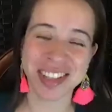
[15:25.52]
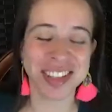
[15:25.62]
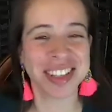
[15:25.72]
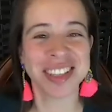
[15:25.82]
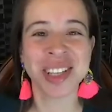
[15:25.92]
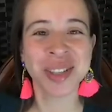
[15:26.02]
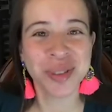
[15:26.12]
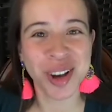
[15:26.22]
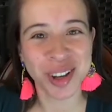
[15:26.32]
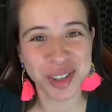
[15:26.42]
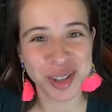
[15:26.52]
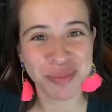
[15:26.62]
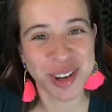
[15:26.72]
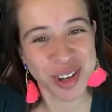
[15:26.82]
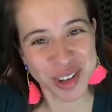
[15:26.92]
and successful
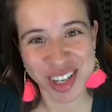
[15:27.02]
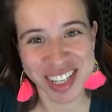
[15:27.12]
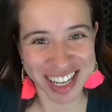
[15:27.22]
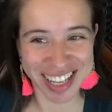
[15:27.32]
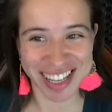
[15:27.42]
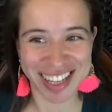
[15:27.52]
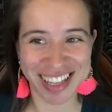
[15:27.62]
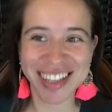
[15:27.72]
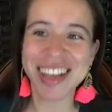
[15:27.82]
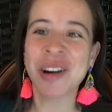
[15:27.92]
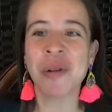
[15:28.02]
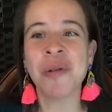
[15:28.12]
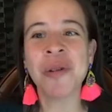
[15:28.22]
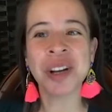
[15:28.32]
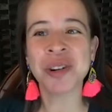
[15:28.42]
entrepreneur, Dani,
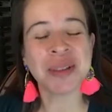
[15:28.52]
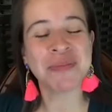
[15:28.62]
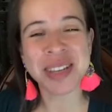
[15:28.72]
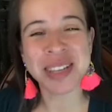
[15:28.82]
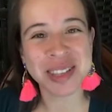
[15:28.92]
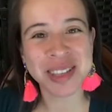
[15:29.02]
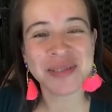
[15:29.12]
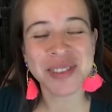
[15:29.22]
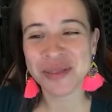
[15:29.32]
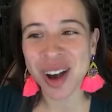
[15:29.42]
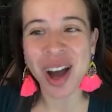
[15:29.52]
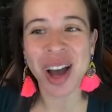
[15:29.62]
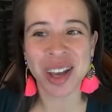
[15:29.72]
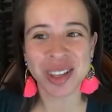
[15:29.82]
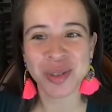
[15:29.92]
what great pieces of
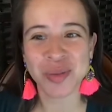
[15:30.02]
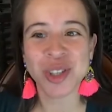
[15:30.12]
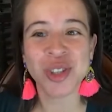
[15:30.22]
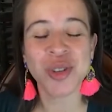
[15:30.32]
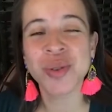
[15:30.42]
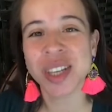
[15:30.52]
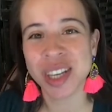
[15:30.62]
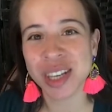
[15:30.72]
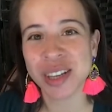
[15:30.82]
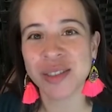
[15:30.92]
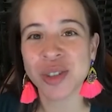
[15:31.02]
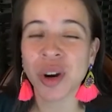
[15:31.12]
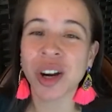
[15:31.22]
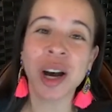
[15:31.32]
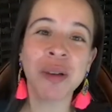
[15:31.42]
advice would you give to
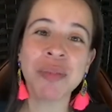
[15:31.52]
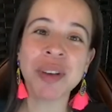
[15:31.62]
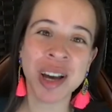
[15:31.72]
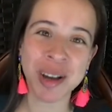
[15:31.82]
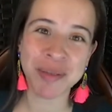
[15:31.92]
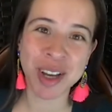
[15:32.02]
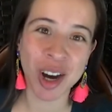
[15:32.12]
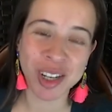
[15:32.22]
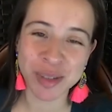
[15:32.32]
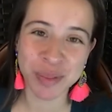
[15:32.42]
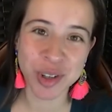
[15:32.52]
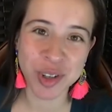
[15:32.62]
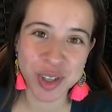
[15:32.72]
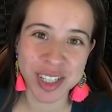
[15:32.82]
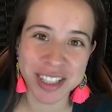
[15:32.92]
our up and coming
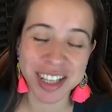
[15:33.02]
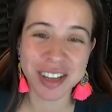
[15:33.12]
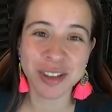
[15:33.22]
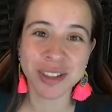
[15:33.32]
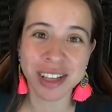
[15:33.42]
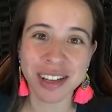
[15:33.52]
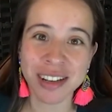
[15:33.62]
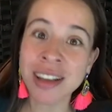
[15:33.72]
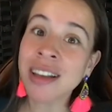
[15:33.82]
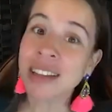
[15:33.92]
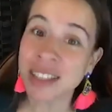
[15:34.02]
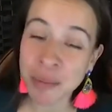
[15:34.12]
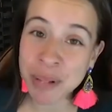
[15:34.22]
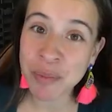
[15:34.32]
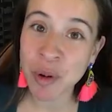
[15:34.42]
entrepreneurs? Like you said, some
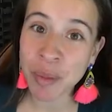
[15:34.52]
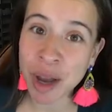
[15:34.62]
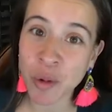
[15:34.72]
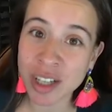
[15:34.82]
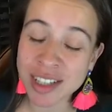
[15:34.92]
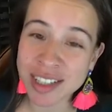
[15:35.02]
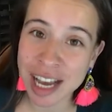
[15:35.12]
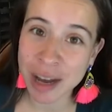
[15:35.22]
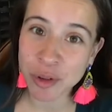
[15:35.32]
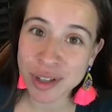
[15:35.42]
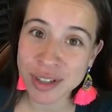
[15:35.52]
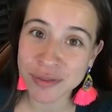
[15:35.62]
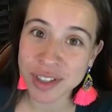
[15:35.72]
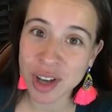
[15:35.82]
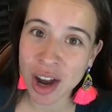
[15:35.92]
people might want to dabble into
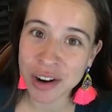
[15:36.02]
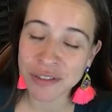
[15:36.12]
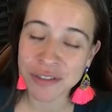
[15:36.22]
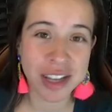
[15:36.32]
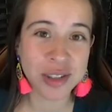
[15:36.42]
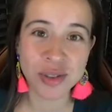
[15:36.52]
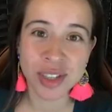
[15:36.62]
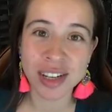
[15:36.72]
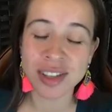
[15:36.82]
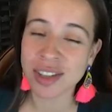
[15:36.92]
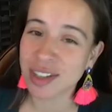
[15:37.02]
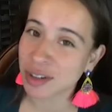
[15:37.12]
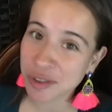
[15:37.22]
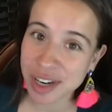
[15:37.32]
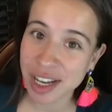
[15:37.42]
photography. As you said, it's a
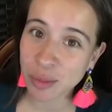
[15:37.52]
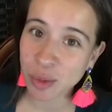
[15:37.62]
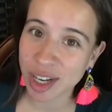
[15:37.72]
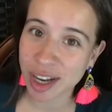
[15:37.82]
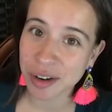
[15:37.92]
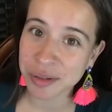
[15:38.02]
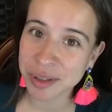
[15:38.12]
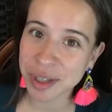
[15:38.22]
different animal now,